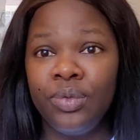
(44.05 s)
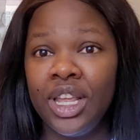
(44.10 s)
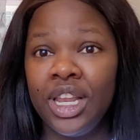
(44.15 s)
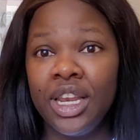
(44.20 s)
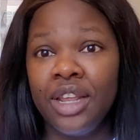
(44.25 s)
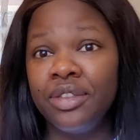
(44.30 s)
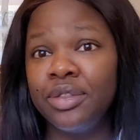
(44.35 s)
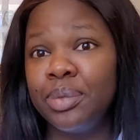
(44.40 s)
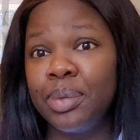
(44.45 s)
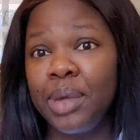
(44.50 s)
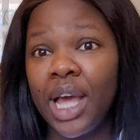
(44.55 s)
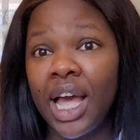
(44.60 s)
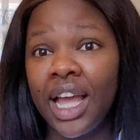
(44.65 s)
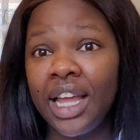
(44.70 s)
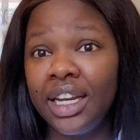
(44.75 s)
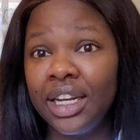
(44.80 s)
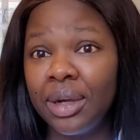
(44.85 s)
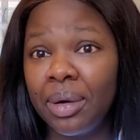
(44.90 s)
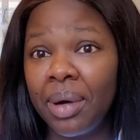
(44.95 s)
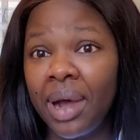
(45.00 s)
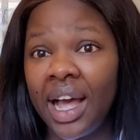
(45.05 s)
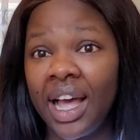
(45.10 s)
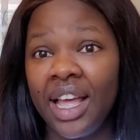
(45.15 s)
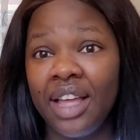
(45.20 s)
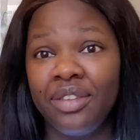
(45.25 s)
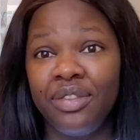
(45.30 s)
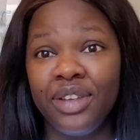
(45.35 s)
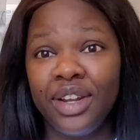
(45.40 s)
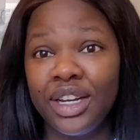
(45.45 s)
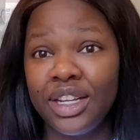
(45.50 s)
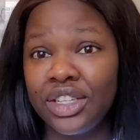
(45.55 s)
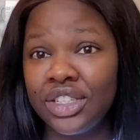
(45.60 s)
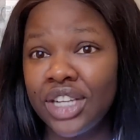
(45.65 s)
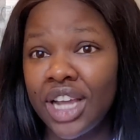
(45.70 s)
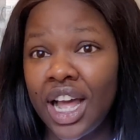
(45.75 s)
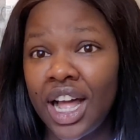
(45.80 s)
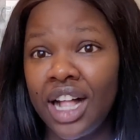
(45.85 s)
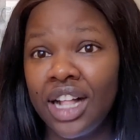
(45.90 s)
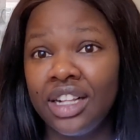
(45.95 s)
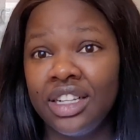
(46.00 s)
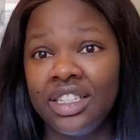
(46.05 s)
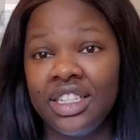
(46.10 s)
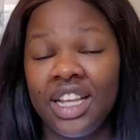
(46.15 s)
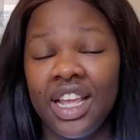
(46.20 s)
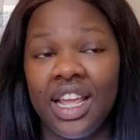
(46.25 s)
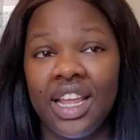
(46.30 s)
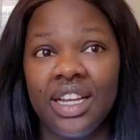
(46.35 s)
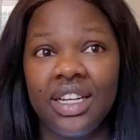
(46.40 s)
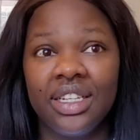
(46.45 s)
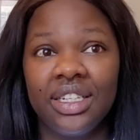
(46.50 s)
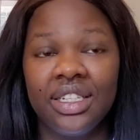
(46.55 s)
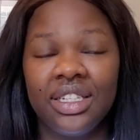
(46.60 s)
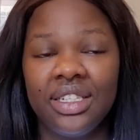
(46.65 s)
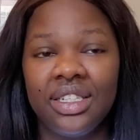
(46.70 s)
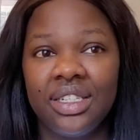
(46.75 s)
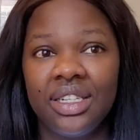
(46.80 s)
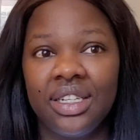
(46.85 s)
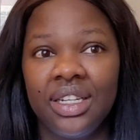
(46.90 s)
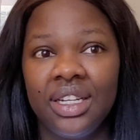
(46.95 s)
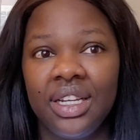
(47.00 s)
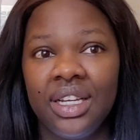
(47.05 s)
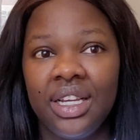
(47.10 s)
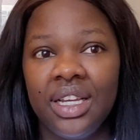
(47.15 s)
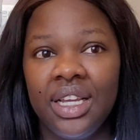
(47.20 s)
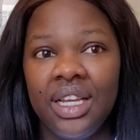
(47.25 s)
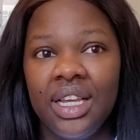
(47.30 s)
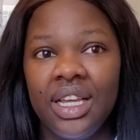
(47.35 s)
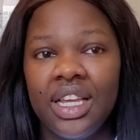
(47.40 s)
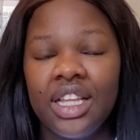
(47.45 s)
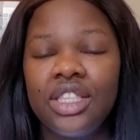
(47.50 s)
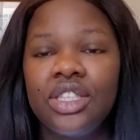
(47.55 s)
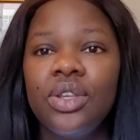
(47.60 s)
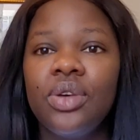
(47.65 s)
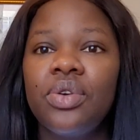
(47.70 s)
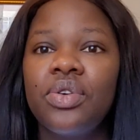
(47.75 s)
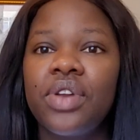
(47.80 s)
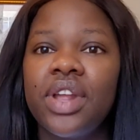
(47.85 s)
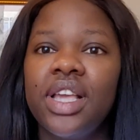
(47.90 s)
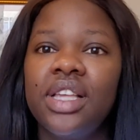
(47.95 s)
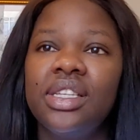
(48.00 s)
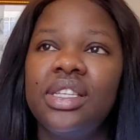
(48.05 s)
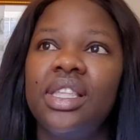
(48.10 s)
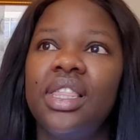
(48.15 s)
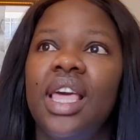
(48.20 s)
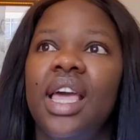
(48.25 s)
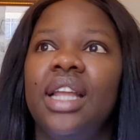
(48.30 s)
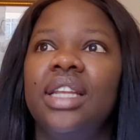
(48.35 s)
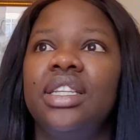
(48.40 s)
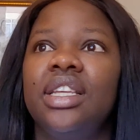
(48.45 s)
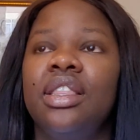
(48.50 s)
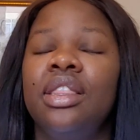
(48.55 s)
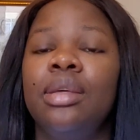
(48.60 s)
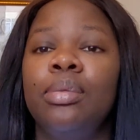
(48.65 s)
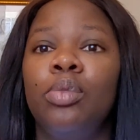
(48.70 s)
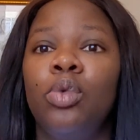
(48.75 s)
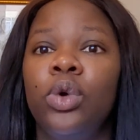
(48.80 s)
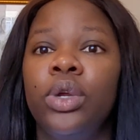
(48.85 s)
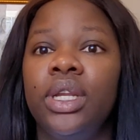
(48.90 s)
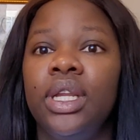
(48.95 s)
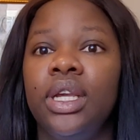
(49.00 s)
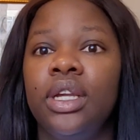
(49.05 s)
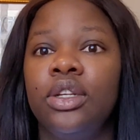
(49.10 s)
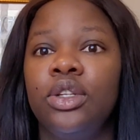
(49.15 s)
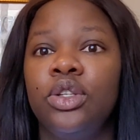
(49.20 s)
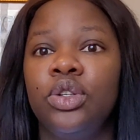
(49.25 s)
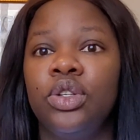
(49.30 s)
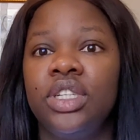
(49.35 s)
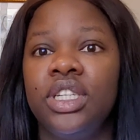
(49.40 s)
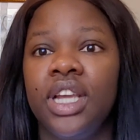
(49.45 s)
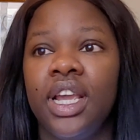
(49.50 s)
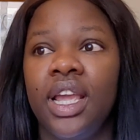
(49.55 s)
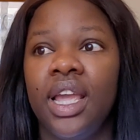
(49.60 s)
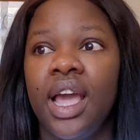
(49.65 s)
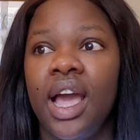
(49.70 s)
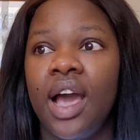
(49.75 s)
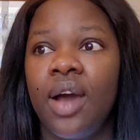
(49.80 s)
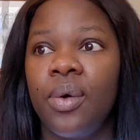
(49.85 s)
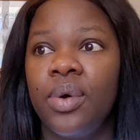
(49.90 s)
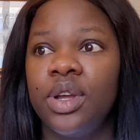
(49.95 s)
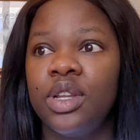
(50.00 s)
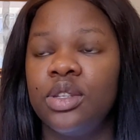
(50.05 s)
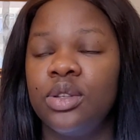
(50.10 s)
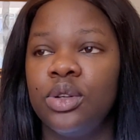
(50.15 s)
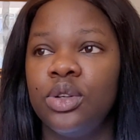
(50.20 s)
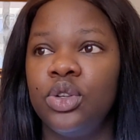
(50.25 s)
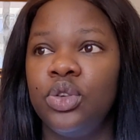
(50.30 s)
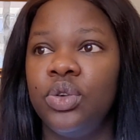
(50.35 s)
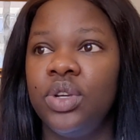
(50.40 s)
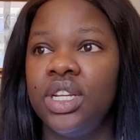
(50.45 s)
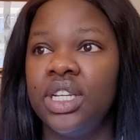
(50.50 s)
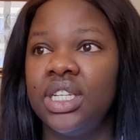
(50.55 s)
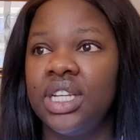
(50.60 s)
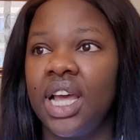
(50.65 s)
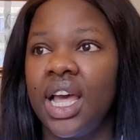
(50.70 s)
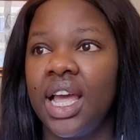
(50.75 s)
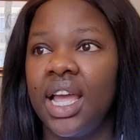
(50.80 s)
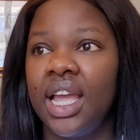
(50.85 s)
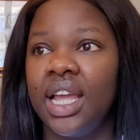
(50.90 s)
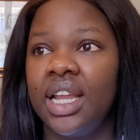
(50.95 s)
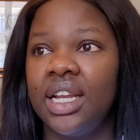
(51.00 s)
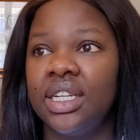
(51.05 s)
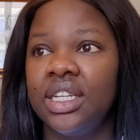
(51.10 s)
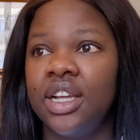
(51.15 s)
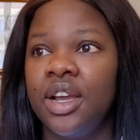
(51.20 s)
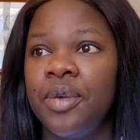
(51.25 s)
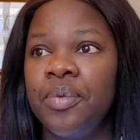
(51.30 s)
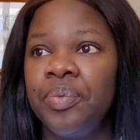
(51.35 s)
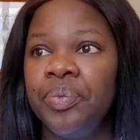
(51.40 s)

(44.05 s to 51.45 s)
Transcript: He lives behind a wife and a child, and it's so crazy that in the morning today I was on Twitter and